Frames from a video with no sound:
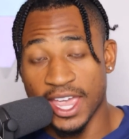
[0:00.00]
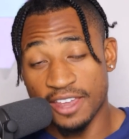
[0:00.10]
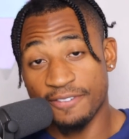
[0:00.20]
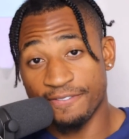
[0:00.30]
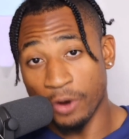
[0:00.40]

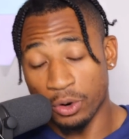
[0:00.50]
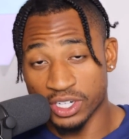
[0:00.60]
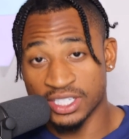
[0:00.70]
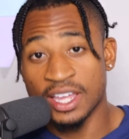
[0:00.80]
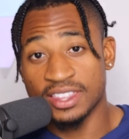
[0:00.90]

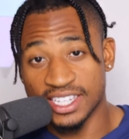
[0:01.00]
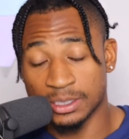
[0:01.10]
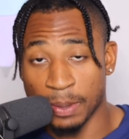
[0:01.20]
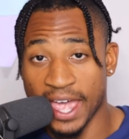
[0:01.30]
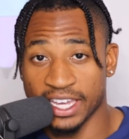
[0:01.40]
Enforce
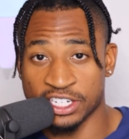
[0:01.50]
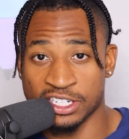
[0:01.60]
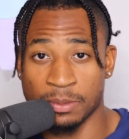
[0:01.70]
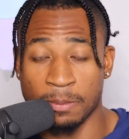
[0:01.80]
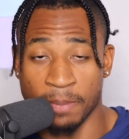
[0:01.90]
this package
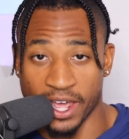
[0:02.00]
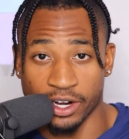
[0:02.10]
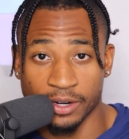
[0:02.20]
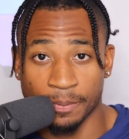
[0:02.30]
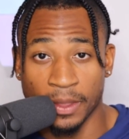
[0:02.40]
to be
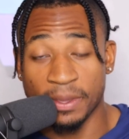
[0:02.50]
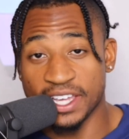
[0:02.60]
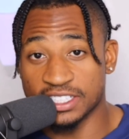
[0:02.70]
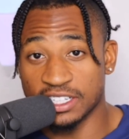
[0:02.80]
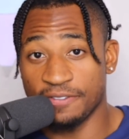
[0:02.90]
better.
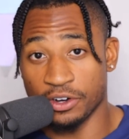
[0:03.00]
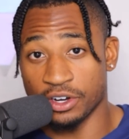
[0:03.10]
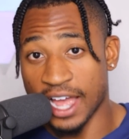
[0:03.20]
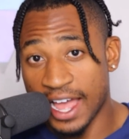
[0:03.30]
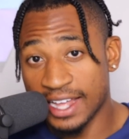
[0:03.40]
Because if you're
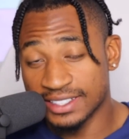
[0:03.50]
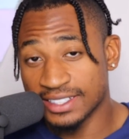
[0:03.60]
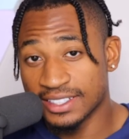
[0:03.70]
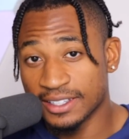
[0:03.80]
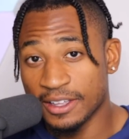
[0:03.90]
not,
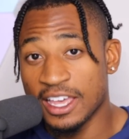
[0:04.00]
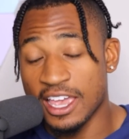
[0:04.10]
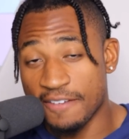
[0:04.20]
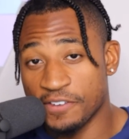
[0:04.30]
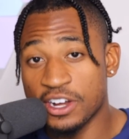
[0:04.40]

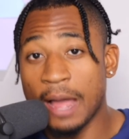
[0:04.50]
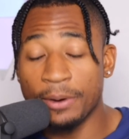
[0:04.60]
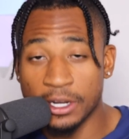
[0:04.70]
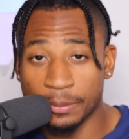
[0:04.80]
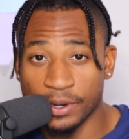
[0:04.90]
if you're not
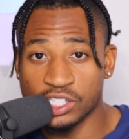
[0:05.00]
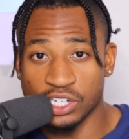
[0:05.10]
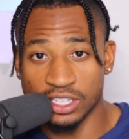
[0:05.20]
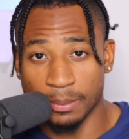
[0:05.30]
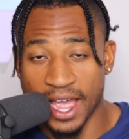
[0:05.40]
putting
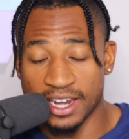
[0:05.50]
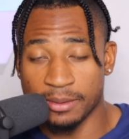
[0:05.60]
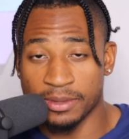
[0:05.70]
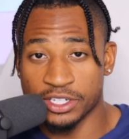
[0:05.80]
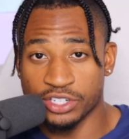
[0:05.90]
pressure on the Biden
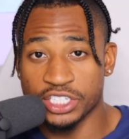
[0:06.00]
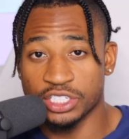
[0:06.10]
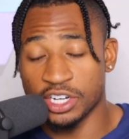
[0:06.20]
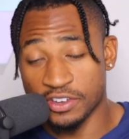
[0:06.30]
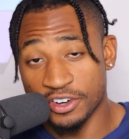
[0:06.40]

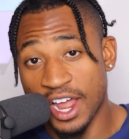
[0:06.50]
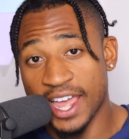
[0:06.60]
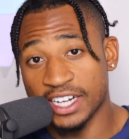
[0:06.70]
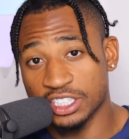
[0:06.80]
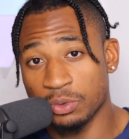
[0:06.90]
administration and you're
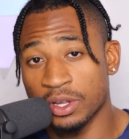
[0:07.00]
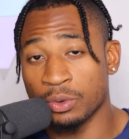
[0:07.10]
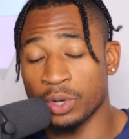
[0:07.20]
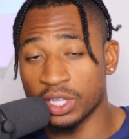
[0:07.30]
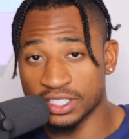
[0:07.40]
not actually
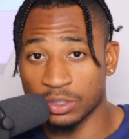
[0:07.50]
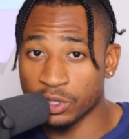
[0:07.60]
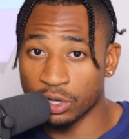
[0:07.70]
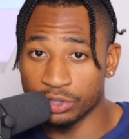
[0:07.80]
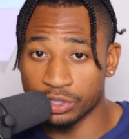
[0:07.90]
willing to
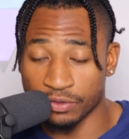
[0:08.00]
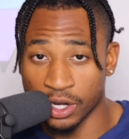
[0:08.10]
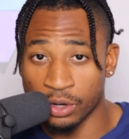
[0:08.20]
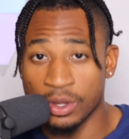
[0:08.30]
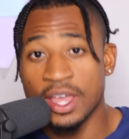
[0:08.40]
withhold your
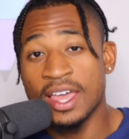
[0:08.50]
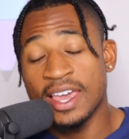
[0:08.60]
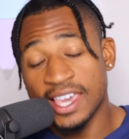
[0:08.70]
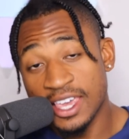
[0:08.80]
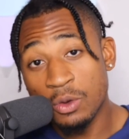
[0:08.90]
vote,
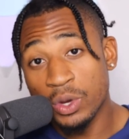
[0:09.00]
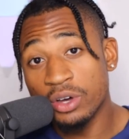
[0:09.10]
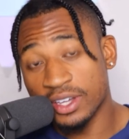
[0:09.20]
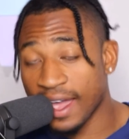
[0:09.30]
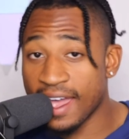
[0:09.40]
he
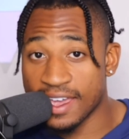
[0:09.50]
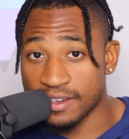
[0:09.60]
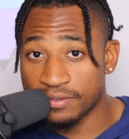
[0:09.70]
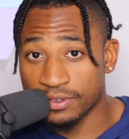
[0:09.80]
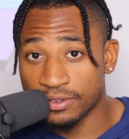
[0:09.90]
will
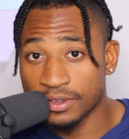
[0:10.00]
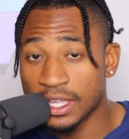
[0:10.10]
cave.